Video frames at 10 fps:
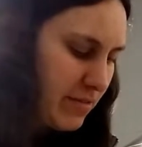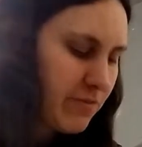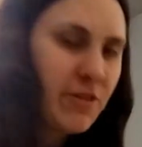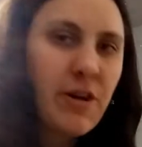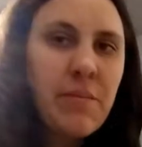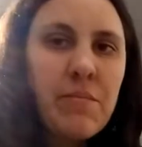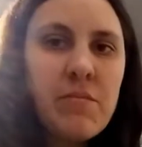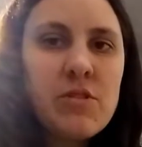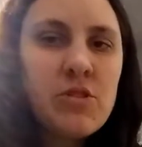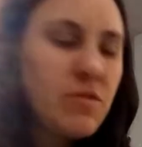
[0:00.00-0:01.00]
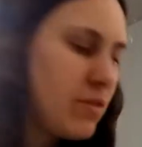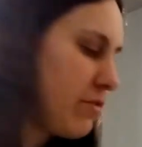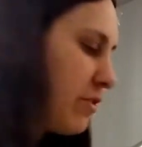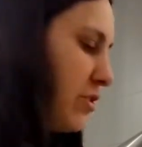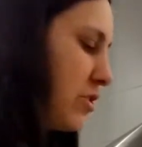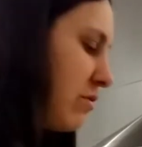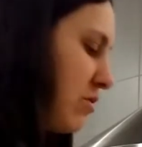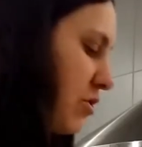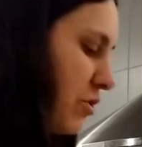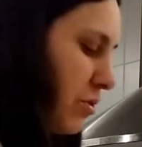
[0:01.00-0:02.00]
From the 1st of
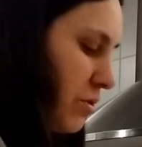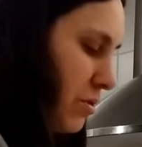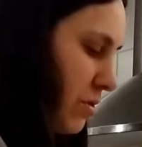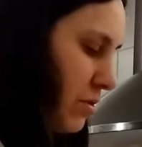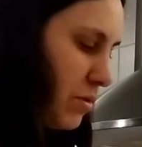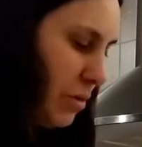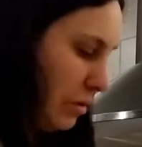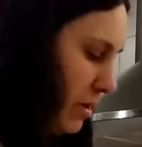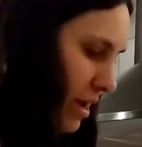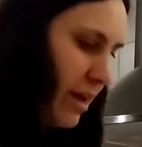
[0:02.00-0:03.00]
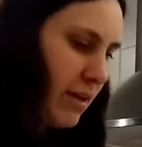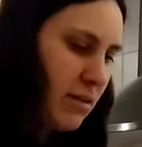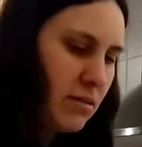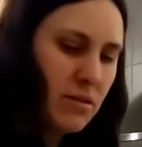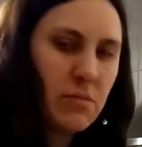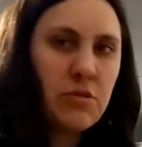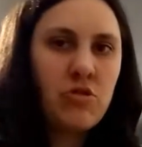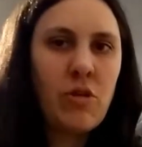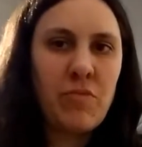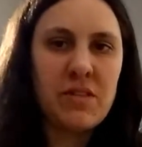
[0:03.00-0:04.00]
June, almost
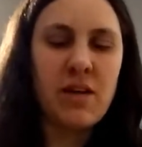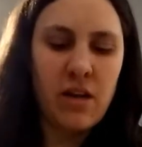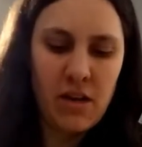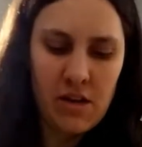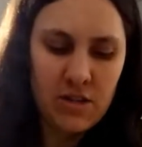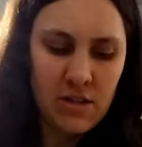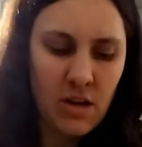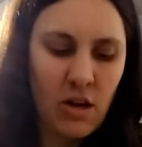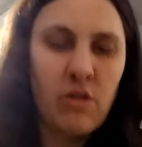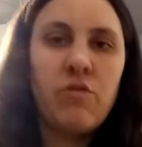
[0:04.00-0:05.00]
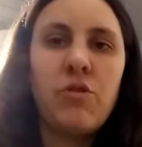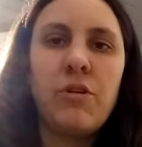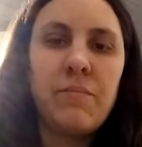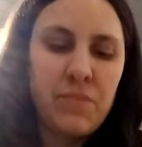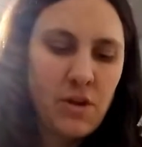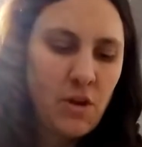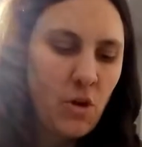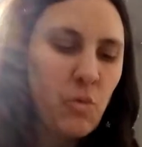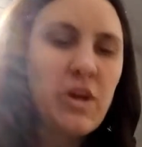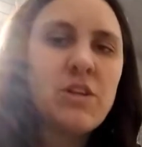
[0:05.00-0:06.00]
dropped the salad, I just cut on the floor.
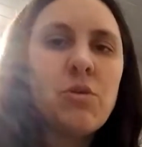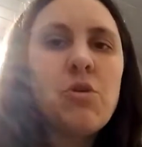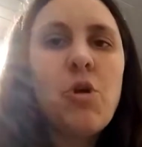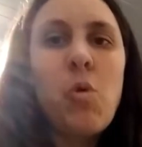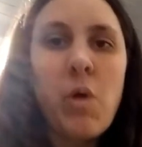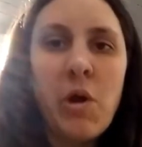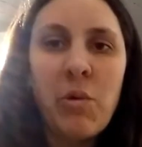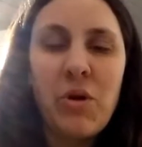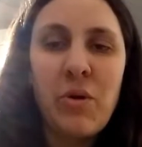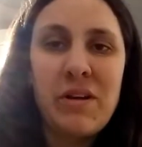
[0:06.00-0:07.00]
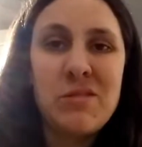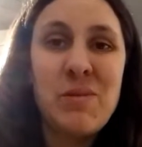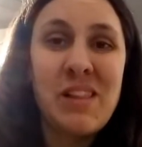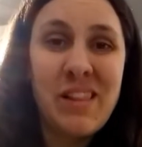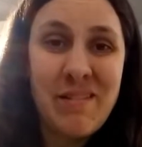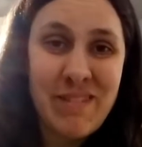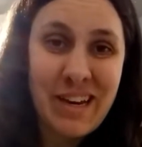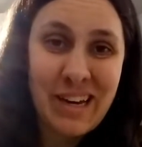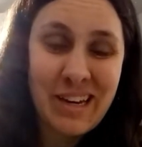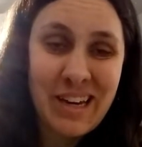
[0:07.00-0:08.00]
We don't know where we're going to be
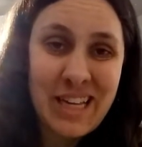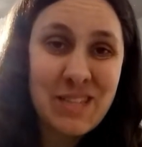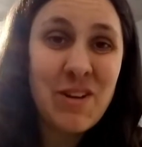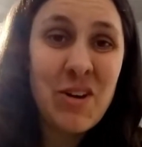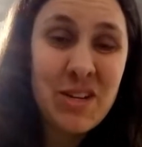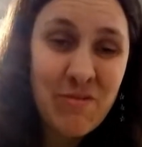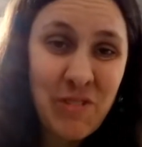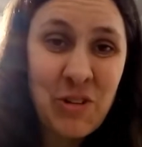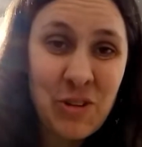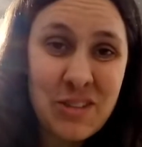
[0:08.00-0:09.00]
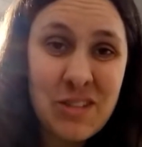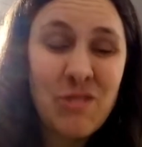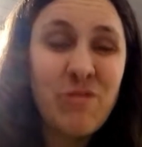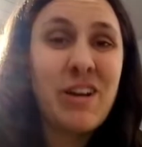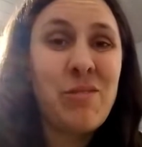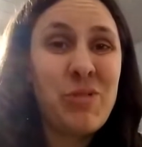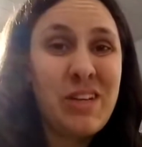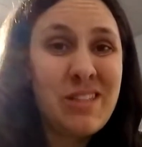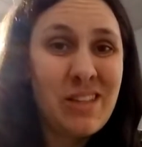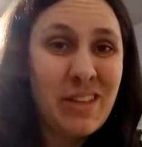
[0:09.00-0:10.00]
living. It's very difficult to find a
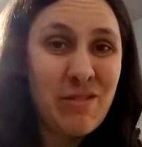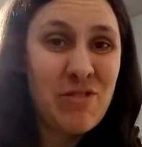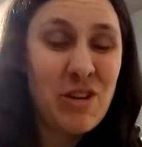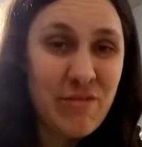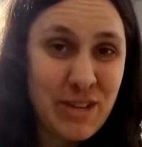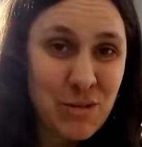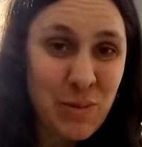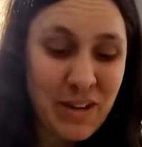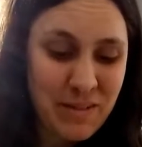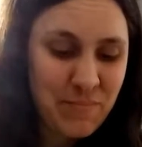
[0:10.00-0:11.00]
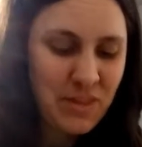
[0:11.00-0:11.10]
place to live near Visby.